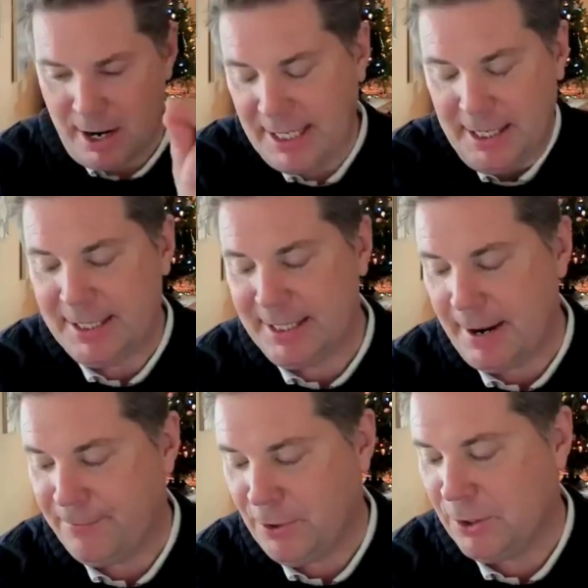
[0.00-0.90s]
I'll take it a
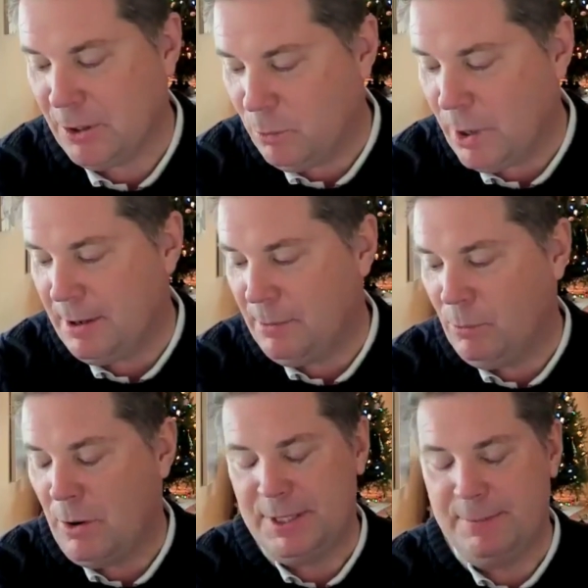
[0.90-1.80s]
step further.
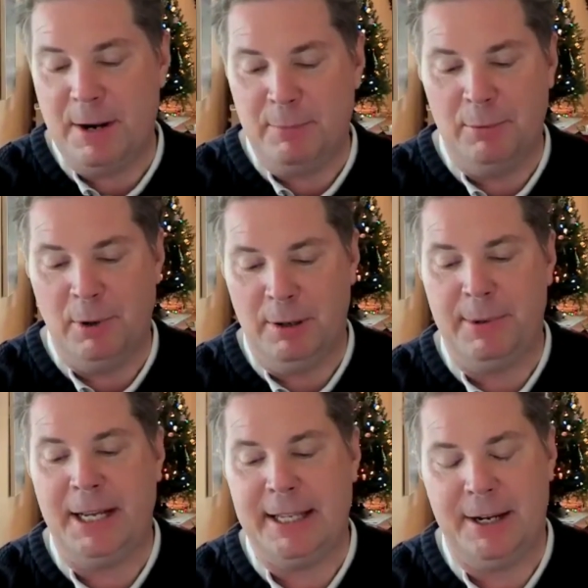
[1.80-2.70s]
What was memorable
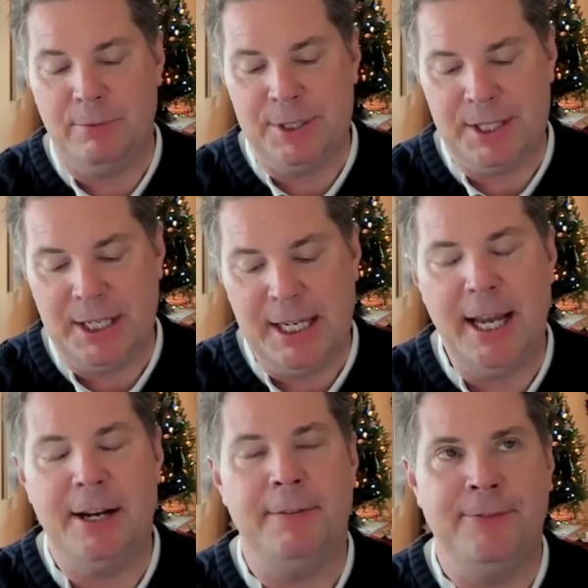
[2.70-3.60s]
about that was he
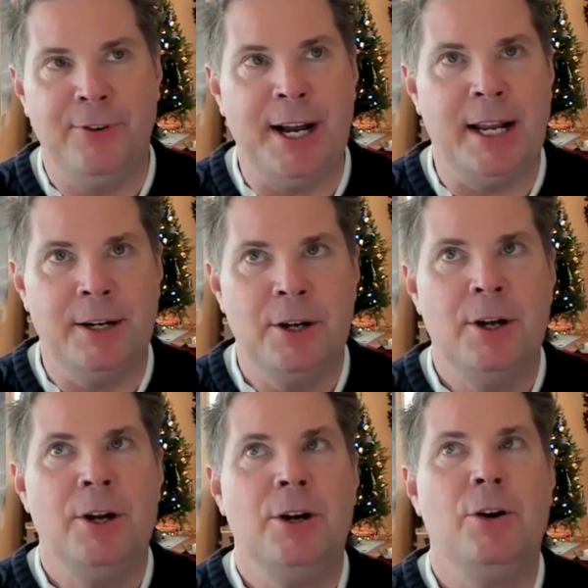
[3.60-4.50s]
had a friend
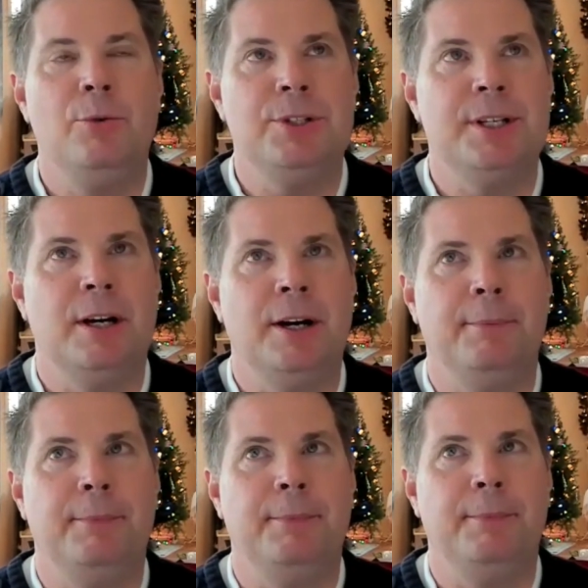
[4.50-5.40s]
who was
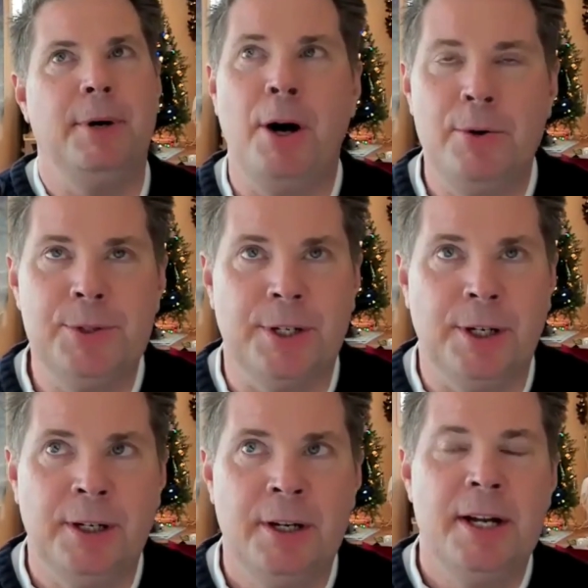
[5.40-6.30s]
a
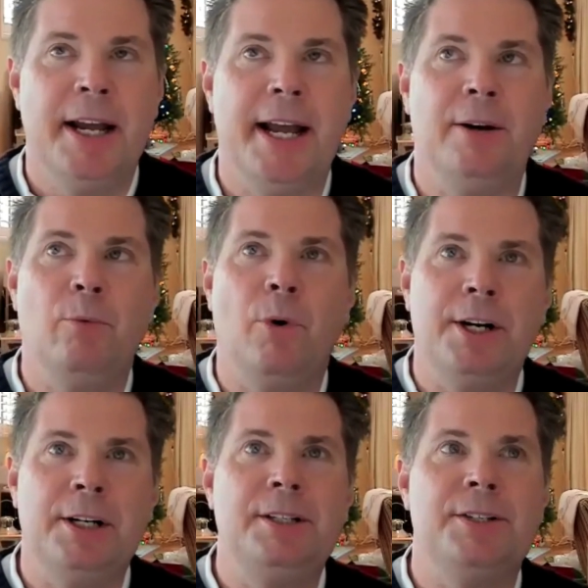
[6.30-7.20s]
composer and
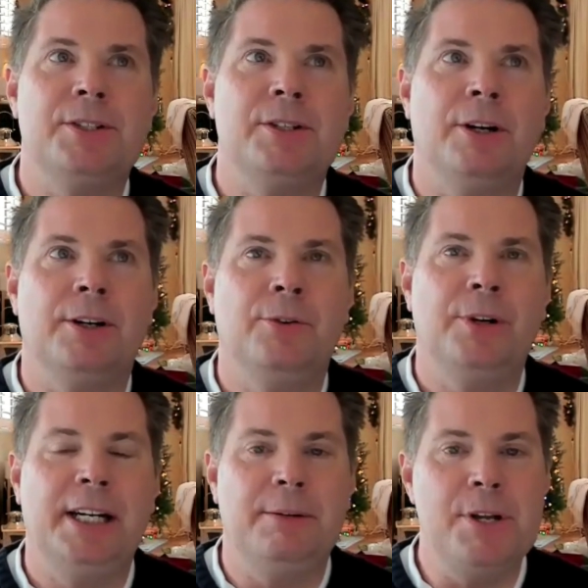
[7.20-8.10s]
wanted to start
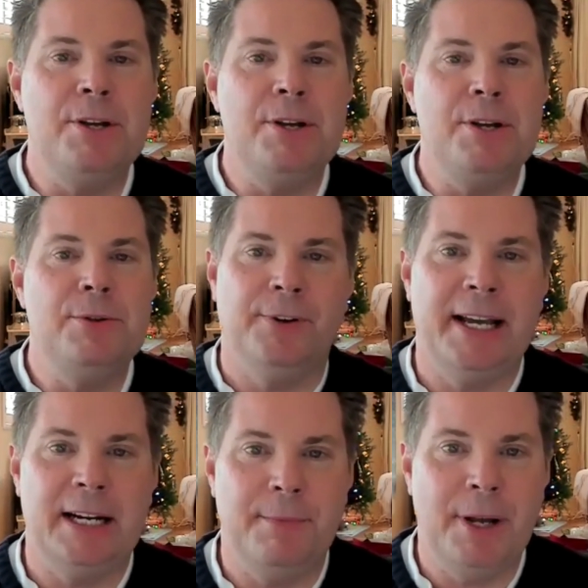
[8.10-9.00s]
creating
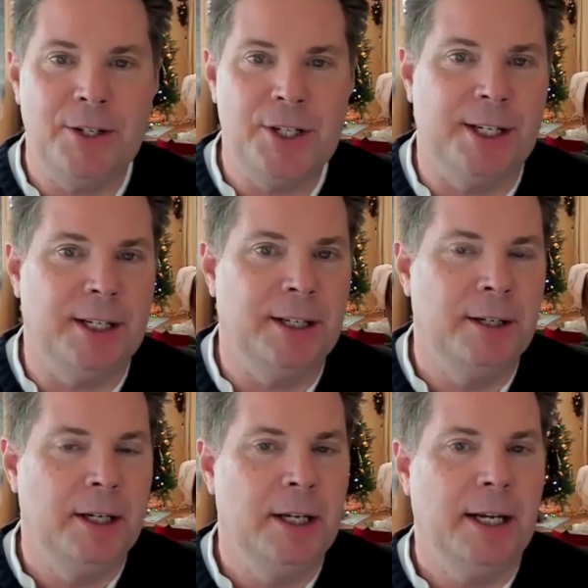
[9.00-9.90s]
music for
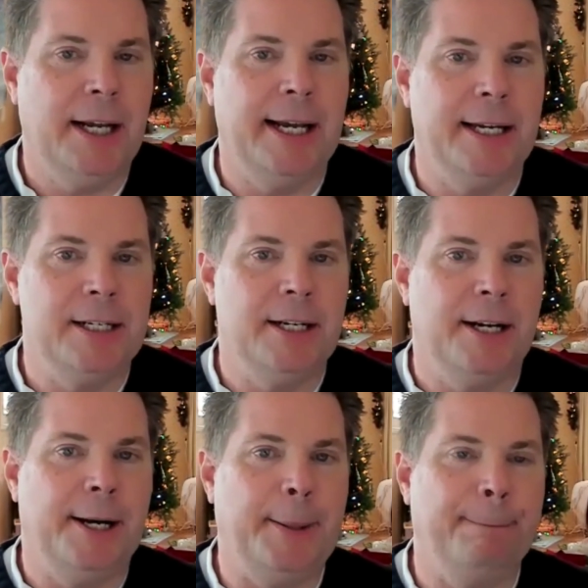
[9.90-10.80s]
animation.
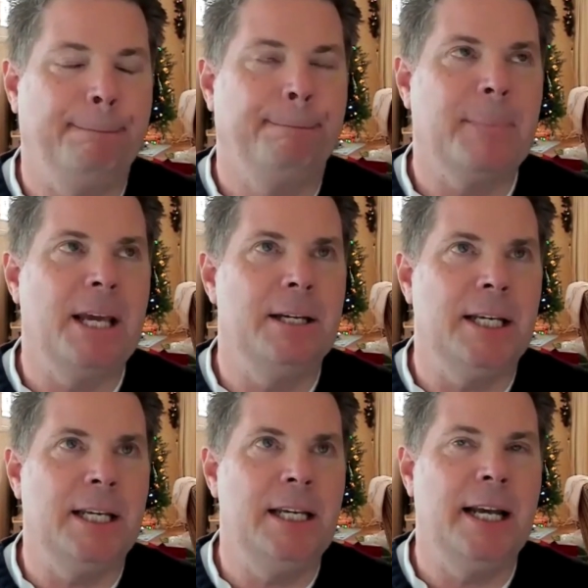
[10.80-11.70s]
And
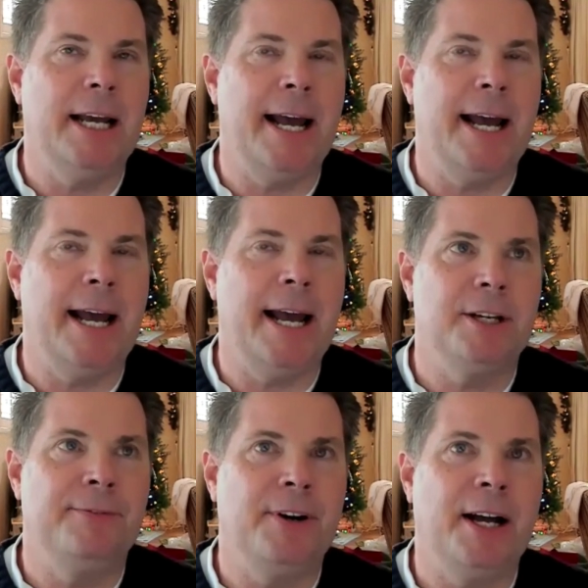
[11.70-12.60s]
he
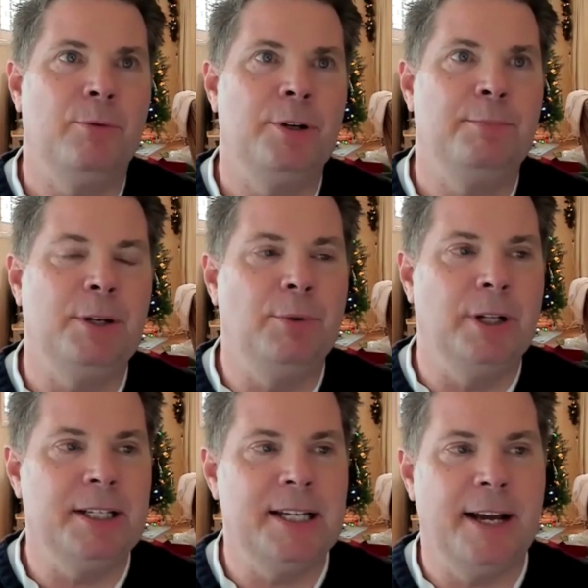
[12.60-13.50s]
asked if I would be
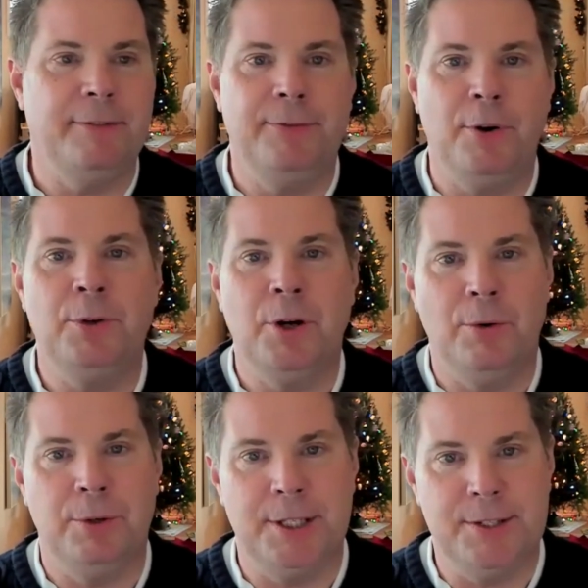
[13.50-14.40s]
willing to have a phone
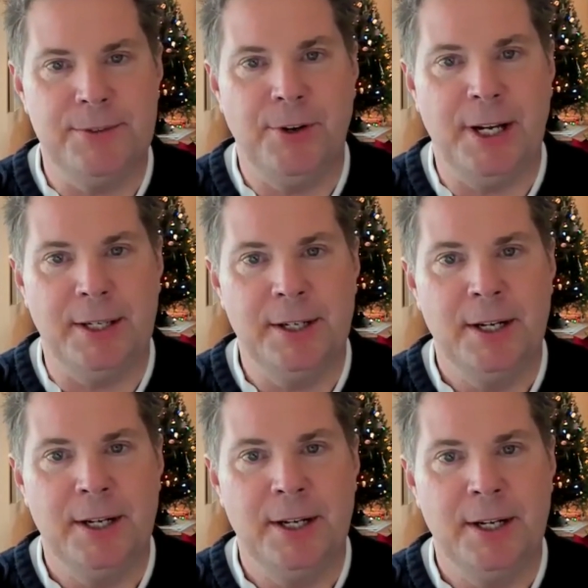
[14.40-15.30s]
call with this friend